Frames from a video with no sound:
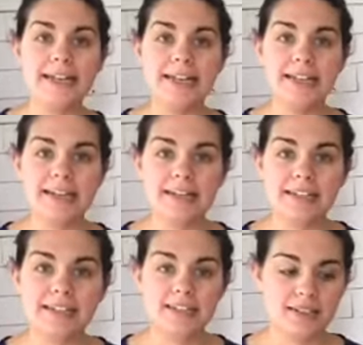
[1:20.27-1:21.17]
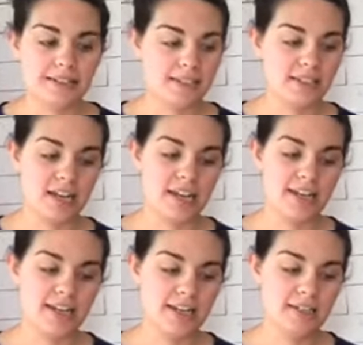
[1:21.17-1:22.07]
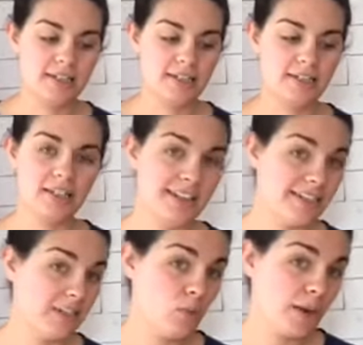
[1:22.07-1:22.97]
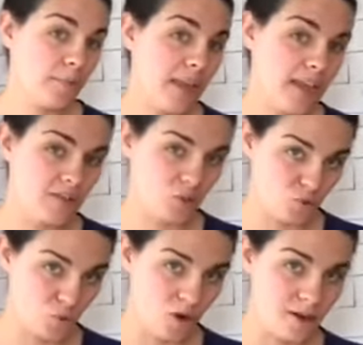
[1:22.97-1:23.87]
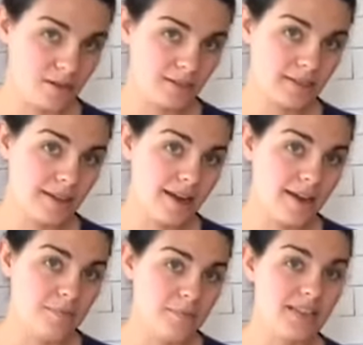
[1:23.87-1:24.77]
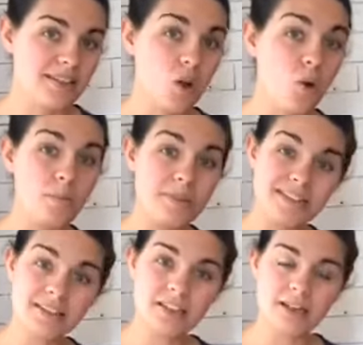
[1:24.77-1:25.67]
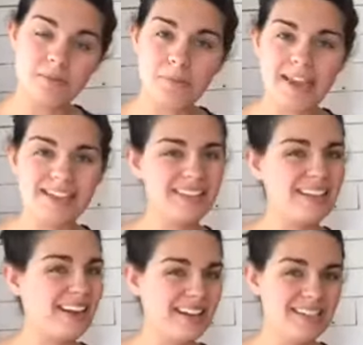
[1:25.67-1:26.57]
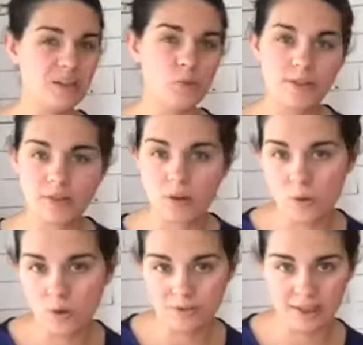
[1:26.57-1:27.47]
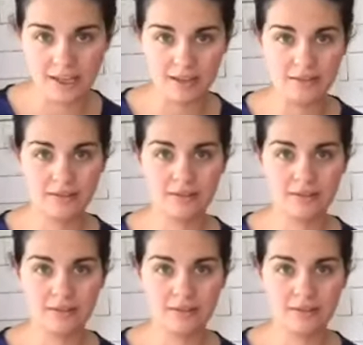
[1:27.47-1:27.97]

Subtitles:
and decided I didn't want to paint the drawers because the whole piece is going to be painted and I didn't want the whole thing